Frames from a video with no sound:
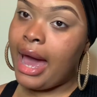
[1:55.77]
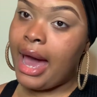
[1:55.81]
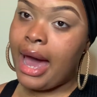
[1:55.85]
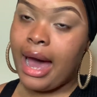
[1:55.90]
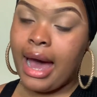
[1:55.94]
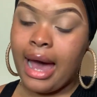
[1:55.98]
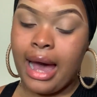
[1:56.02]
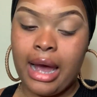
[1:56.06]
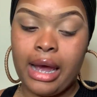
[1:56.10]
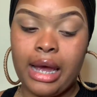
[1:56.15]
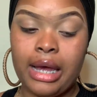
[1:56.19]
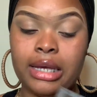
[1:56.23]

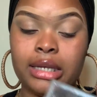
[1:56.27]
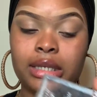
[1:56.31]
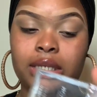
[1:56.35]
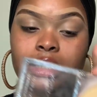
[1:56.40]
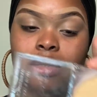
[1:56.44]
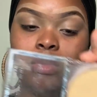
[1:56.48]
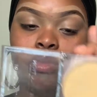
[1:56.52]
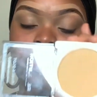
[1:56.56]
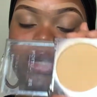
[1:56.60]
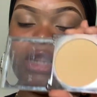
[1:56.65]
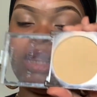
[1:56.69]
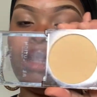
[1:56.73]
eyes
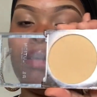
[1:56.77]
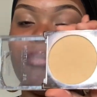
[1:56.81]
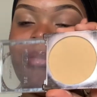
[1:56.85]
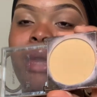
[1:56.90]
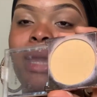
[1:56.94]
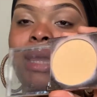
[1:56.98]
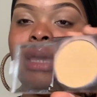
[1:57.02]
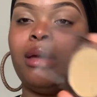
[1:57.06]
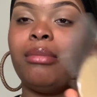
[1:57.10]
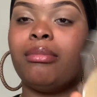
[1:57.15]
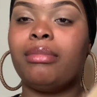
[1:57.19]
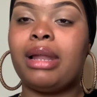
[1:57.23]
with the
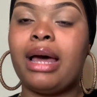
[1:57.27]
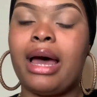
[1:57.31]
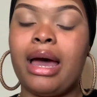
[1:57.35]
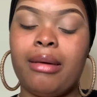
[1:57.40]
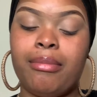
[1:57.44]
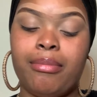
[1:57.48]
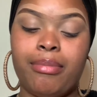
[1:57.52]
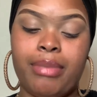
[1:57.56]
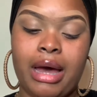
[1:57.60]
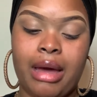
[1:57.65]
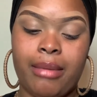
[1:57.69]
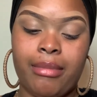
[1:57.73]
Bake and
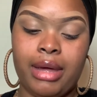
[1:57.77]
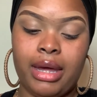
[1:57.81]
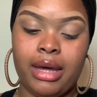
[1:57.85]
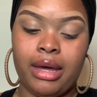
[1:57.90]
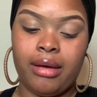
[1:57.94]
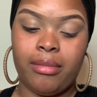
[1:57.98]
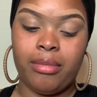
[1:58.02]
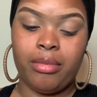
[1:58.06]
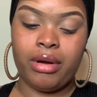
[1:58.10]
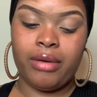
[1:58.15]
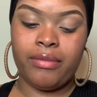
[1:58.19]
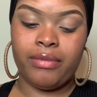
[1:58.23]
Blot by
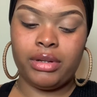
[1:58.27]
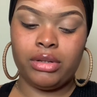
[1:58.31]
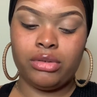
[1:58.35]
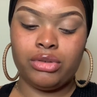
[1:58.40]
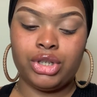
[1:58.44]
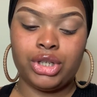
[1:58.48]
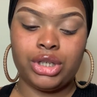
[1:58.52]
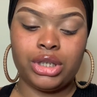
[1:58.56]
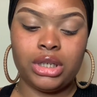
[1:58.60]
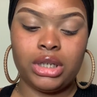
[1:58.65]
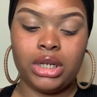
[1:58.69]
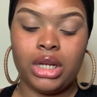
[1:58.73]
Makeup
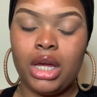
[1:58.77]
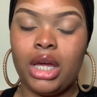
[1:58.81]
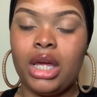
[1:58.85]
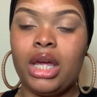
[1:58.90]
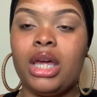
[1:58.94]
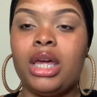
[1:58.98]
Revolution.